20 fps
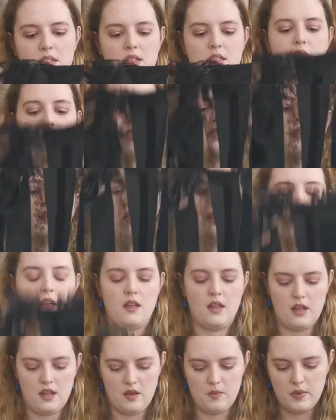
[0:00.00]
bits.
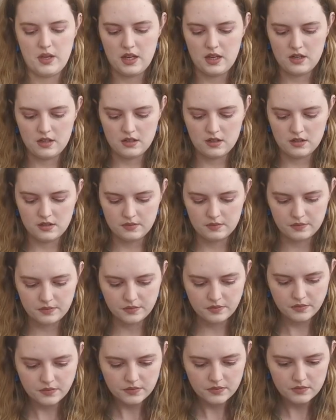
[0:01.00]
I mean,
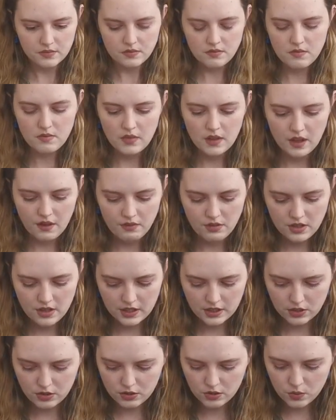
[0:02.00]

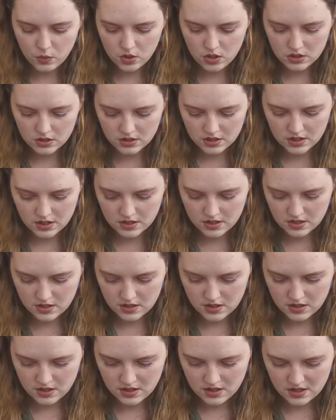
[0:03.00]
everything you could want.
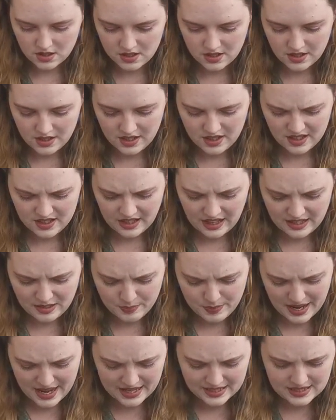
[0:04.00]

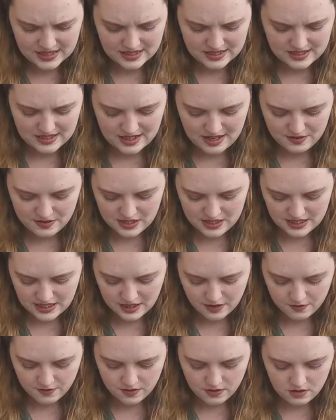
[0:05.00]
That's madness.
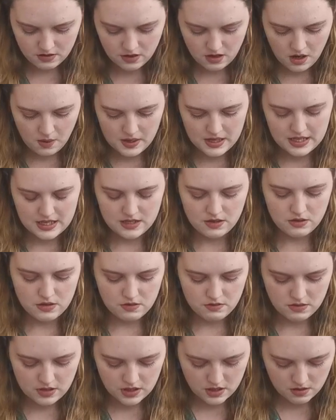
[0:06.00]
It's like a full garment, and it's
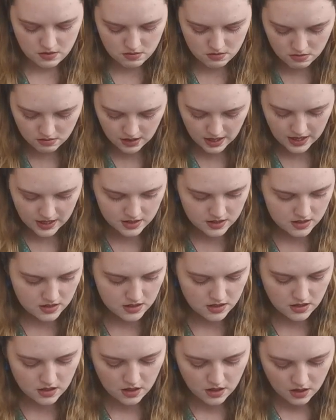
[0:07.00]
got this really cool
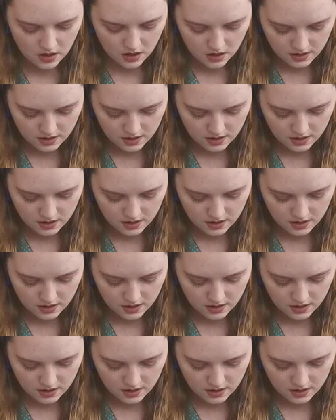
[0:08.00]
lace